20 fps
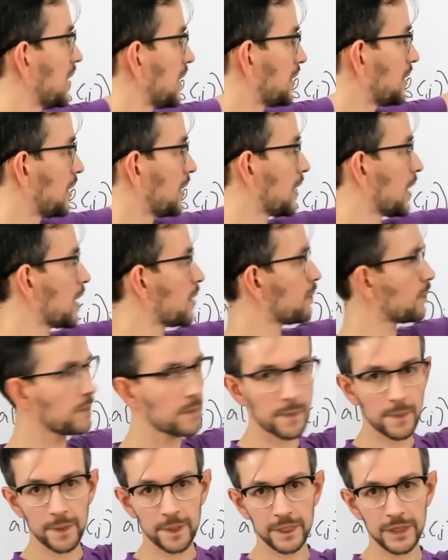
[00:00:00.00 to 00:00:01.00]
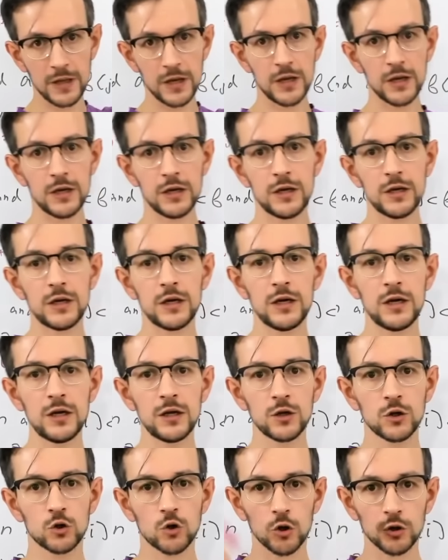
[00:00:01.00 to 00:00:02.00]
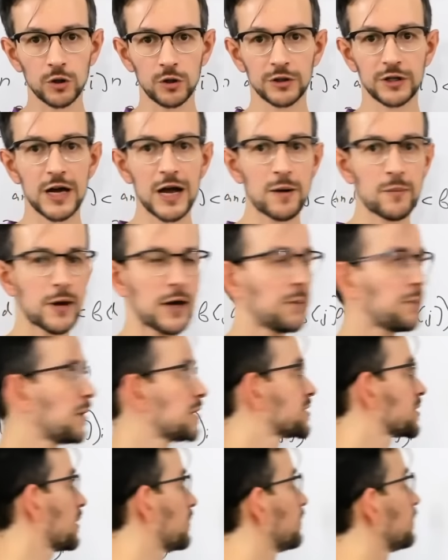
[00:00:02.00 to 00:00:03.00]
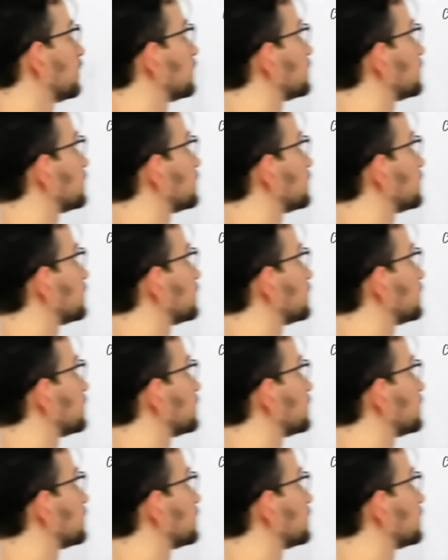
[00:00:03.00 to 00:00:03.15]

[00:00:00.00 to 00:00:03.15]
n and m in total time n plus m.